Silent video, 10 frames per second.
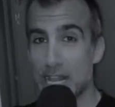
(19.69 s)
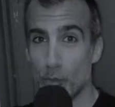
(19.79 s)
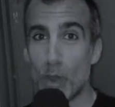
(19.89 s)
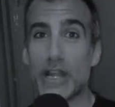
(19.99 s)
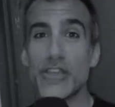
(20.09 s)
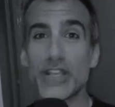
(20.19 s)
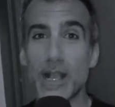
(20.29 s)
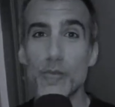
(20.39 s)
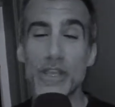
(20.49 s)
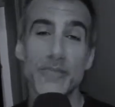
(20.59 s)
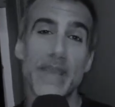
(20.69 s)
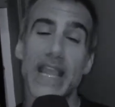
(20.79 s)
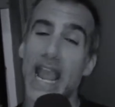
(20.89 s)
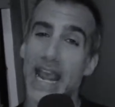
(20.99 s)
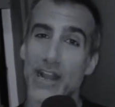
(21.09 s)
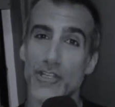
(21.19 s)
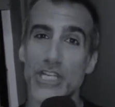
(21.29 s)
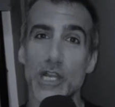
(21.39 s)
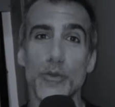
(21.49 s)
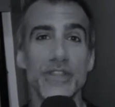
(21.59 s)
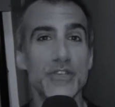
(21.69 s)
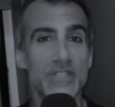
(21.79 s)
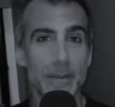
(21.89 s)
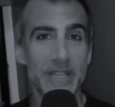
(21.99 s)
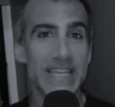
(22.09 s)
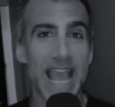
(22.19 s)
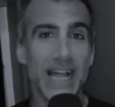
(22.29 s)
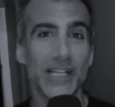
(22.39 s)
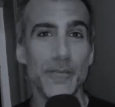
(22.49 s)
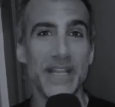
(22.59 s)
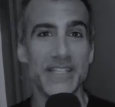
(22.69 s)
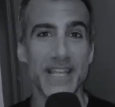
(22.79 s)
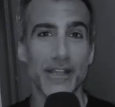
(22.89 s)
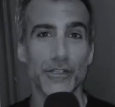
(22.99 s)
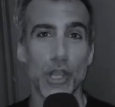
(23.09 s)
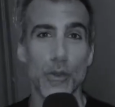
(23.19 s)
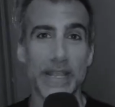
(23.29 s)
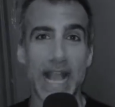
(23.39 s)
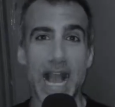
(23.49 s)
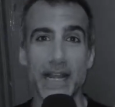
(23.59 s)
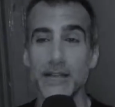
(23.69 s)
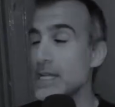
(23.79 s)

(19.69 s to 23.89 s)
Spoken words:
why don't you come with me and I'll share with you some of the elements that are going on.